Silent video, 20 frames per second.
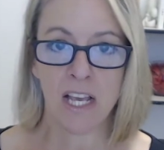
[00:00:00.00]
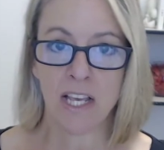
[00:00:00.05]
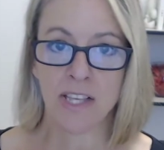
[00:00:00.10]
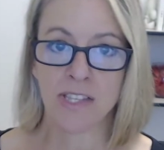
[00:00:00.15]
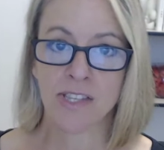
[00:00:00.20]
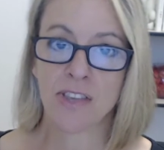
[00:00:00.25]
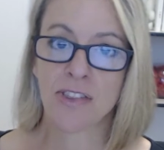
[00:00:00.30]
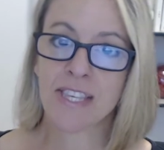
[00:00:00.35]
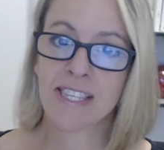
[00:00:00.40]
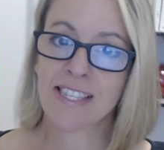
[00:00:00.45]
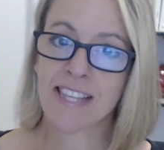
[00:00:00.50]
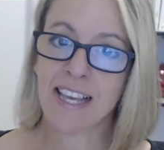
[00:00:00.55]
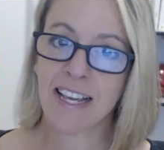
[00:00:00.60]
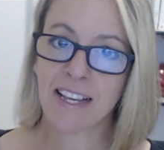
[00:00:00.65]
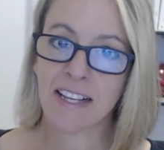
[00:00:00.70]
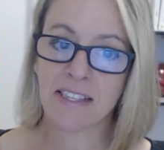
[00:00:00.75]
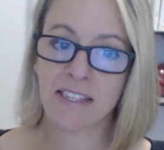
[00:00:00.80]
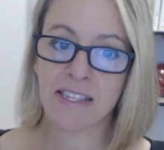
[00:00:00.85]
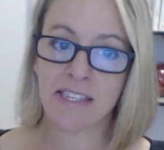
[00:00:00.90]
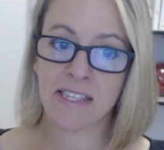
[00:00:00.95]
So the
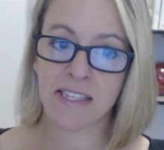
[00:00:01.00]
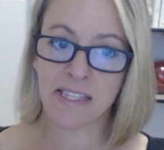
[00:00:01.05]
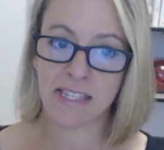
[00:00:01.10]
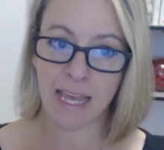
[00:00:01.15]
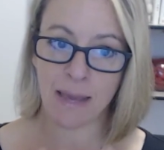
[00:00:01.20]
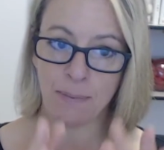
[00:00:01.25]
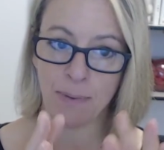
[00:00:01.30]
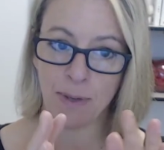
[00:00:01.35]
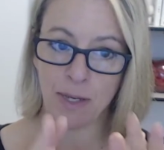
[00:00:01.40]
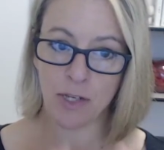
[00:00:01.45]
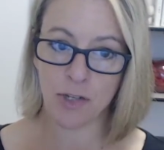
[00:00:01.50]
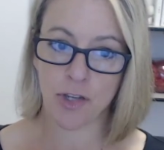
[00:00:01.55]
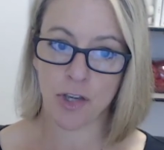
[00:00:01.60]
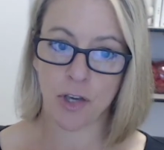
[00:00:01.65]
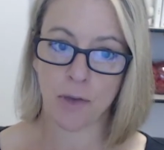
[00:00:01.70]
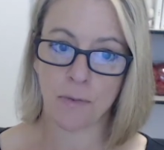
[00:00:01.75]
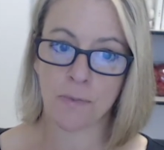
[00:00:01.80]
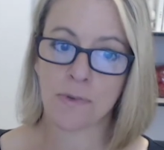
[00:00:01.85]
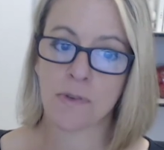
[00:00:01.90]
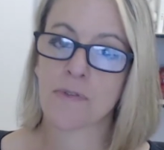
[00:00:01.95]
second step in
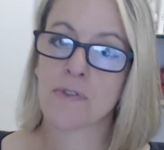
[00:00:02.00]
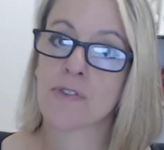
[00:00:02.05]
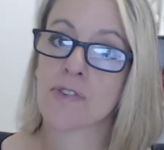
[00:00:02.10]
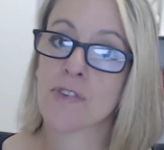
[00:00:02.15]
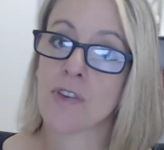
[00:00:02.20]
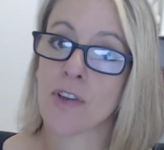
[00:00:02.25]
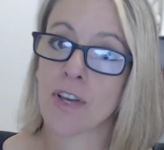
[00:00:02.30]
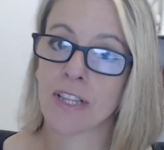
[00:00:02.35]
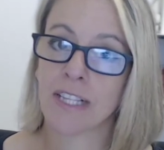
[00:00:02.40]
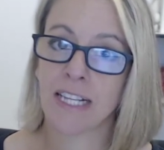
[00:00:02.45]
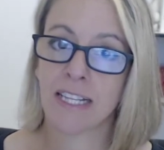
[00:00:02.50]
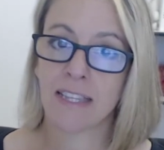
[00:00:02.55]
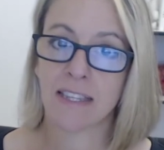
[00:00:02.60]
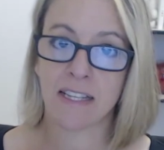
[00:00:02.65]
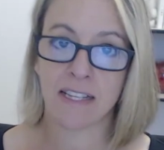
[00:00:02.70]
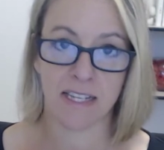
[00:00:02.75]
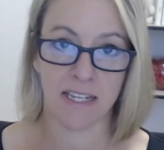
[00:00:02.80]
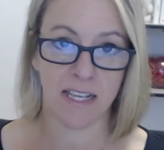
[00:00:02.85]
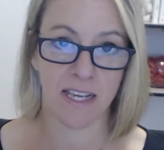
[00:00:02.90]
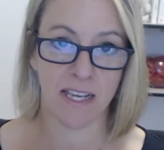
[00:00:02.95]
terms of circling
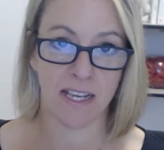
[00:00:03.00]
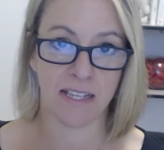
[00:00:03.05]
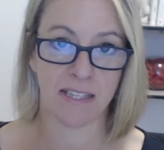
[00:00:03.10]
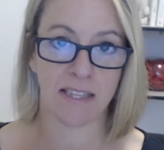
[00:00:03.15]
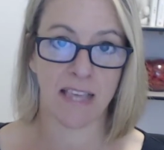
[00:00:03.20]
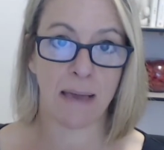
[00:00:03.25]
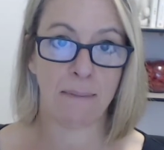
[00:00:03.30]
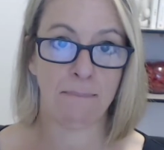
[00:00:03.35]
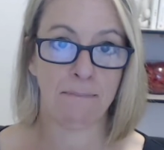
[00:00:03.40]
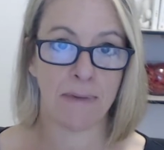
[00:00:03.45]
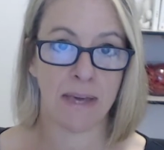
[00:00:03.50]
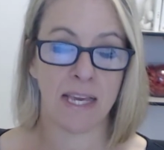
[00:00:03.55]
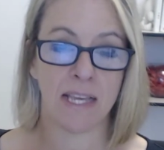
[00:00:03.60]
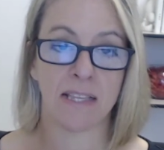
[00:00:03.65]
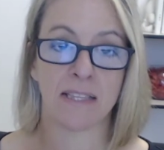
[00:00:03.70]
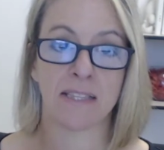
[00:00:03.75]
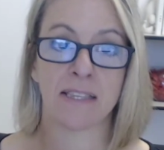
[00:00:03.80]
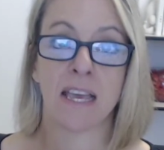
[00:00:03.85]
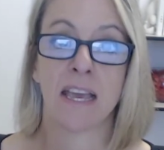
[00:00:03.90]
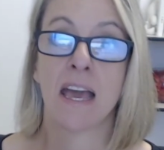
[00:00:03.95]
the ticks, that
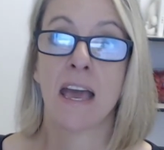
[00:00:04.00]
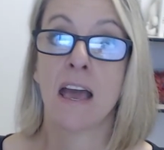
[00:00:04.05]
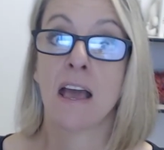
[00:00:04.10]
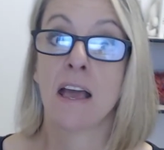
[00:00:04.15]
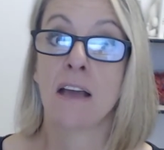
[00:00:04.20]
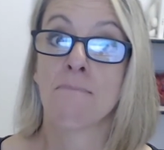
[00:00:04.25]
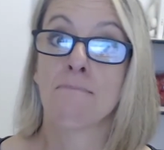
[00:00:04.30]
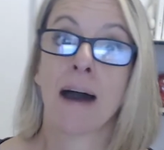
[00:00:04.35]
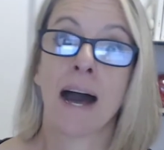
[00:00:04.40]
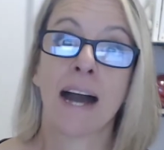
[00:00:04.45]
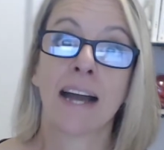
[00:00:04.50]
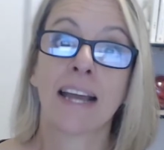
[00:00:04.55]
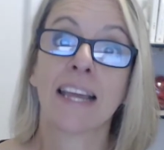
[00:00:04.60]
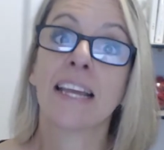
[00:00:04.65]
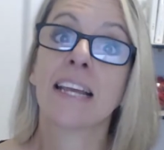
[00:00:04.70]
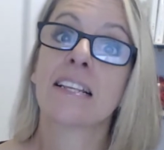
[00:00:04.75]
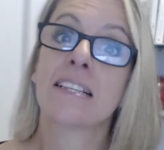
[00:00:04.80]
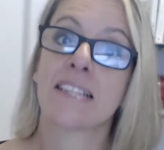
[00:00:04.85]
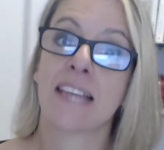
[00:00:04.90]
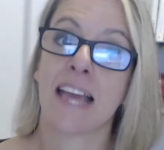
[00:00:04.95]
means
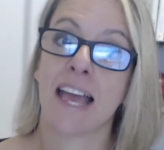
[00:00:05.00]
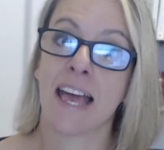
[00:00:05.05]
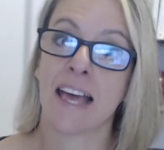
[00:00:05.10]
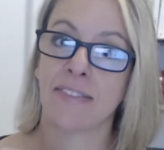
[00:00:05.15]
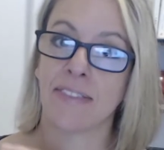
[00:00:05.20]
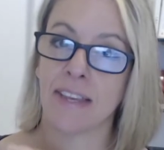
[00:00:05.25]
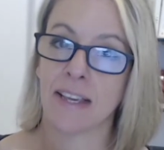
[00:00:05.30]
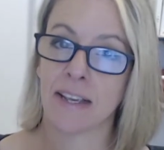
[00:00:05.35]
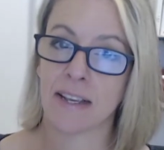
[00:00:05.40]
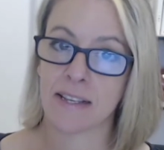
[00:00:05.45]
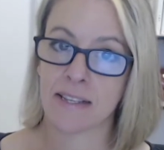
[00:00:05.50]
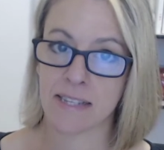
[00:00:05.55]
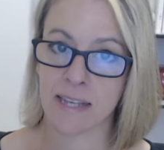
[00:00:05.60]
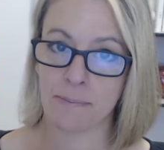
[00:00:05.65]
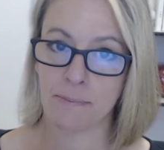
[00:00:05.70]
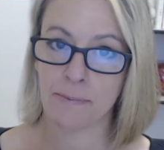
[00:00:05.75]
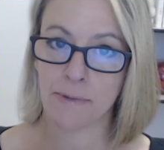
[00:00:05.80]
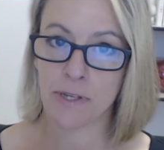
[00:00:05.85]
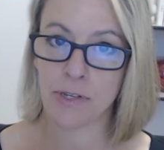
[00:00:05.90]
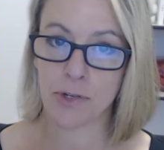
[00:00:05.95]
marking down the
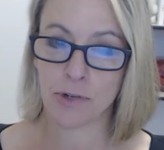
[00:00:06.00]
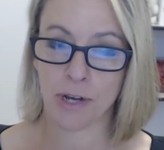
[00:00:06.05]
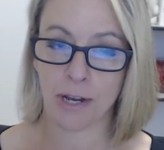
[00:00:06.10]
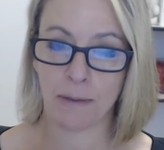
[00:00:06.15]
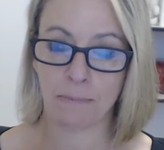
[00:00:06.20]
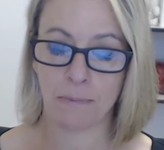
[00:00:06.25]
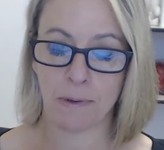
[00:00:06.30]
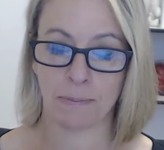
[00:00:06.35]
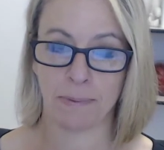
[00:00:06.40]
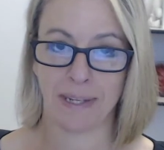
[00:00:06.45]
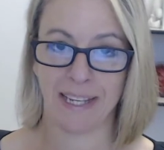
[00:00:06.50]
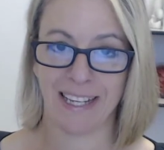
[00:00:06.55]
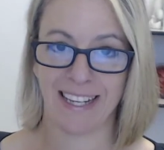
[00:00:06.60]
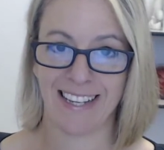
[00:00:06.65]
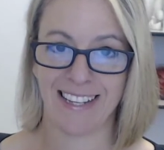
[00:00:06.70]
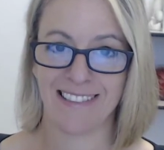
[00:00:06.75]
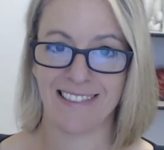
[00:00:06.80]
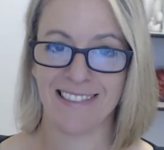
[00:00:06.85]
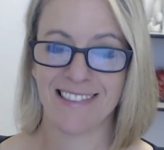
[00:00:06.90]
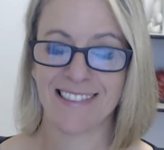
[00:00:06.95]
accepted treatment
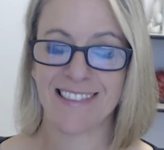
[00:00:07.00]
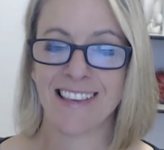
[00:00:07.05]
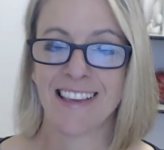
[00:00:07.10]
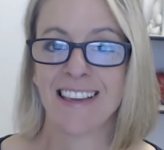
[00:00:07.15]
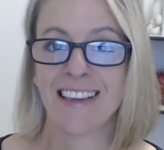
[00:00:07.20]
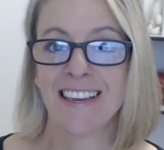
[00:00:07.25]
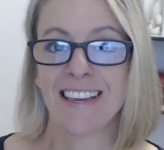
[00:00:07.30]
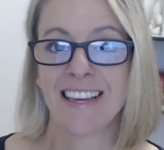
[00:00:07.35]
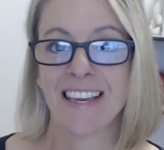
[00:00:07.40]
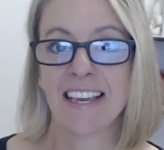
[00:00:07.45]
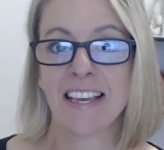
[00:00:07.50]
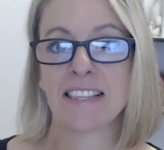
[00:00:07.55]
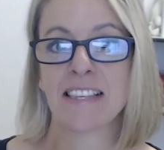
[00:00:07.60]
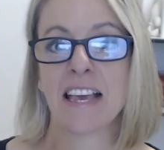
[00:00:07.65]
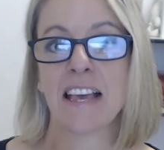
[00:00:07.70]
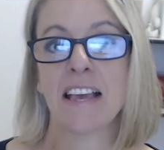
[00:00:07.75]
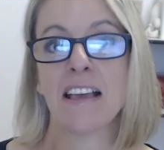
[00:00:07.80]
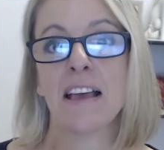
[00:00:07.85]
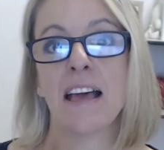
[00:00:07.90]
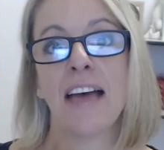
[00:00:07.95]
plans, is
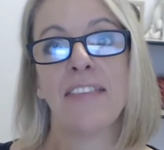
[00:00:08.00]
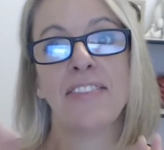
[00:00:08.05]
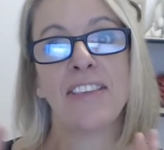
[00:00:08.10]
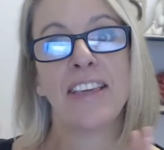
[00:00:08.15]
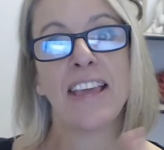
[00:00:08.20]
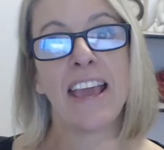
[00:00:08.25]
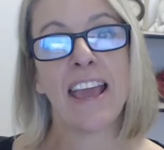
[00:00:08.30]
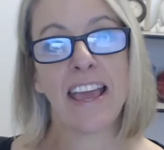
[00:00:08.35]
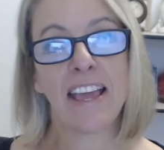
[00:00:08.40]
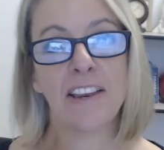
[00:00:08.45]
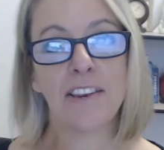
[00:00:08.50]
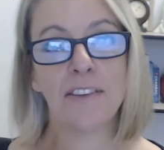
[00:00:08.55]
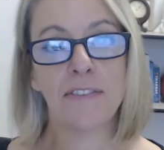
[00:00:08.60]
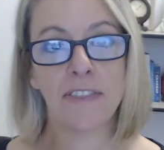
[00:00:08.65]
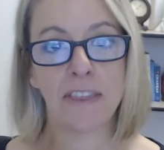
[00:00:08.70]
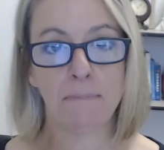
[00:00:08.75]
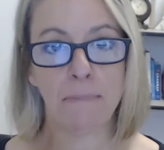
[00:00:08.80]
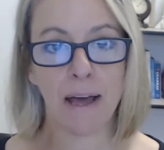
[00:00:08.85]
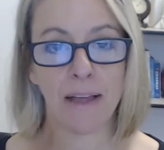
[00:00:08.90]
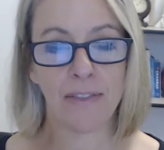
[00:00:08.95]
at the end of
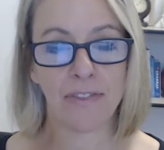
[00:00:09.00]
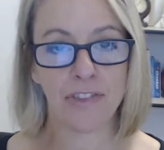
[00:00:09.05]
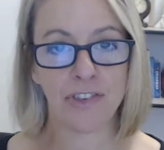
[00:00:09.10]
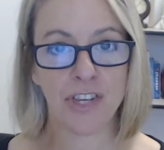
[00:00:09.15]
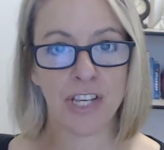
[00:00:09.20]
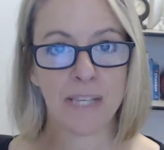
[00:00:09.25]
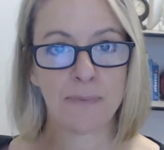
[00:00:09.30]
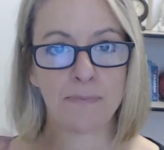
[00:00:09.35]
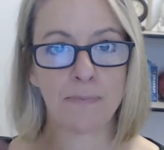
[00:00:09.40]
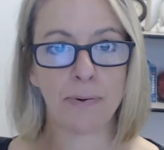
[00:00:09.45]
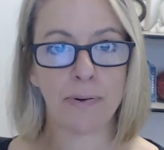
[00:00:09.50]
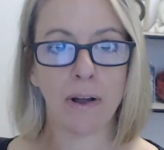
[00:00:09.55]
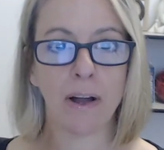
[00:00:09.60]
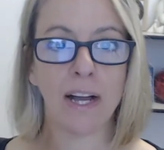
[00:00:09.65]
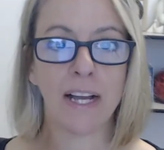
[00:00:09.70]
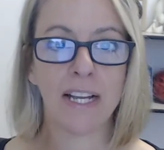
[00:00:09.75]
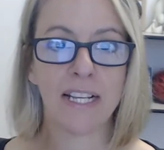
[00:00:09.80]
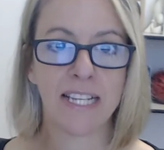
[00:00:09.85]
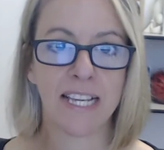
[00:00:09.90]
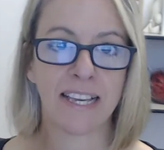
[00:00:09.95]
the month, just
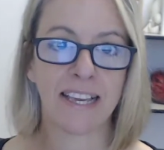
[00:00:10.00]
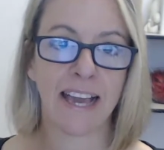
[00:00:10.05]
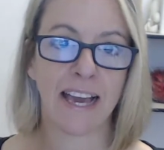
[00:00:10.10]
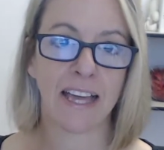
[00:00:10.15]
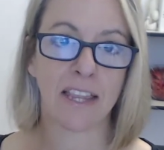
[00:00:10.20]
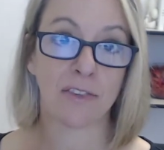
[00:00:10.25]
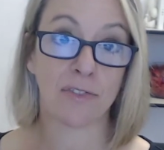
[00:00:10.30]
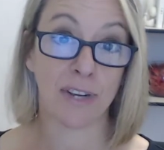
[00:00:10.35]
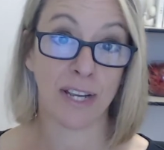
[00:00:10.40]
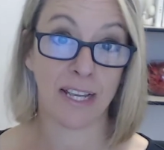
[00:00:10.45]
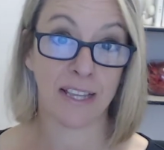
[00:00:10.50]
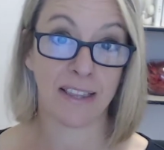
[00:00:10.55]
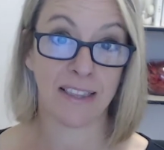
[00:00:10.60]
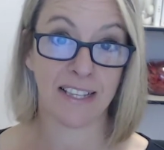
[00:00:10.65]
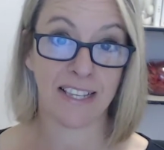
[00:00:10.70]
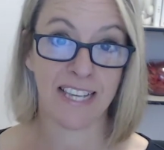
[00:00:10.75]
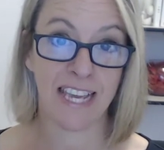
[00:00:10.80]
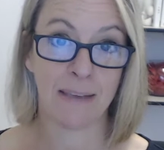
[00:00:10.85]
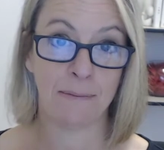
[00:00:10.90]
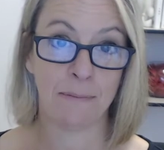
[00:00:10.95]
prior to gathering the
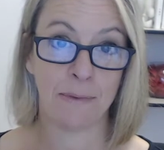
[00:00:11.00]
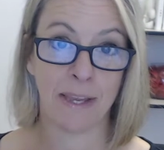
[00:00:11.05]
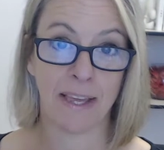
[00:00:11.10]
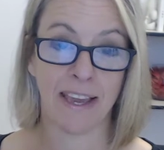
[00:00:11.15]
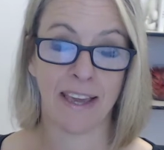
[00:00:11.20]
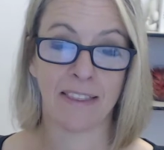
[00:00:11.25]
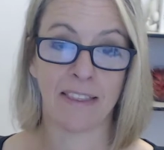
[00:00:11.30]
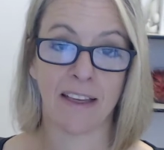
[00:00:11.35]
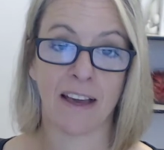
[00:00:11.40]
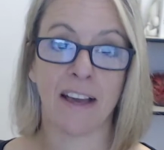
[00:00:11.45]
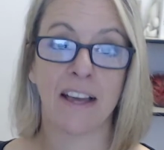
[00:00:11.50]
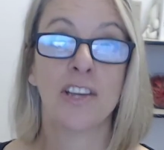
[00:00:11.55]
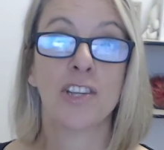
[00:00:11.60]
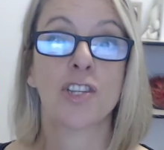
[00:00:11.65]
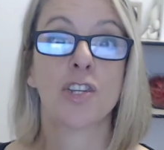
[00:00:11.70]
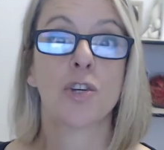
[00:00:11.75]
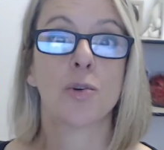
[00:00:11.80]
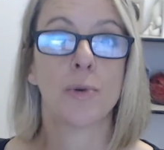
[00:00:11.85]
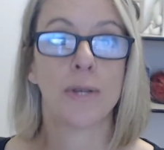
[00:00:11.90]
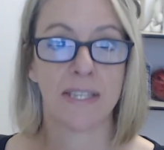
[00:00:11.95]
team together
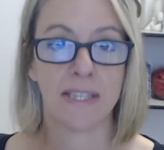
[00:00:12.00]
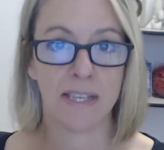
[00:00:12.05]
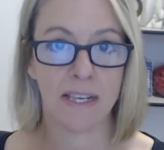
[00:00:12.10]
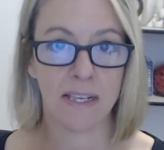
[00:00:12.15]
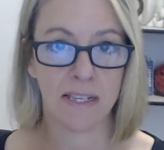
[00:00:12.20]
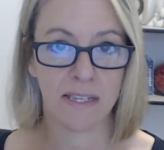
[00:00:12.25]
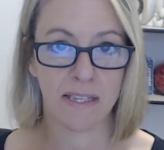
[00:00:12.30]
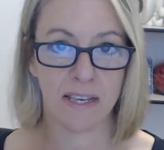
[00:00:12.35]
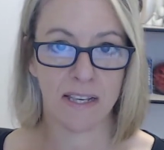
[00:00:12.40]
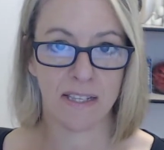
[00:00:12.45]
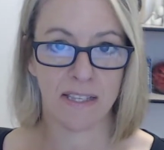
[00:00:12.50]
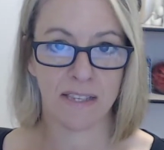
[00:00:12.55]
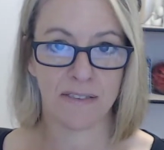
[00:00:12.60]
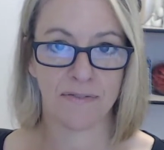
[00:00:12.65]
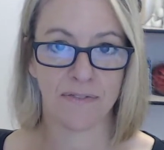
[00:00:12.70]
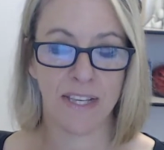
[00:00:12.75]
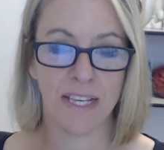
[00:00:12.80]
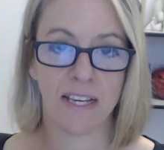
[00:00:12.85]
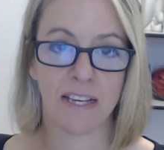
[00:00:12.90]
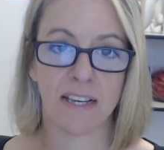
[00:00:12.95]
to assess these
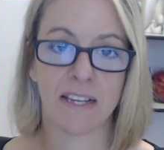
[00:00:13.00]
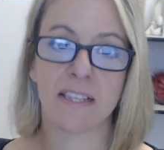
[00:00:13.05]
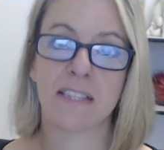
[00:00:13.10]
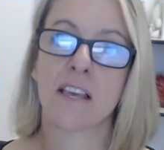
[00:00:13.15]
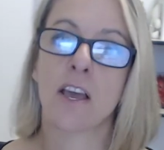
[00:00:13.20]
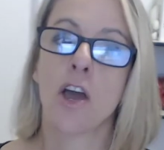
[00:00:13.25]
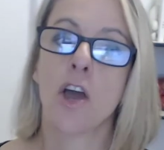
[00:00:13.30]
figures,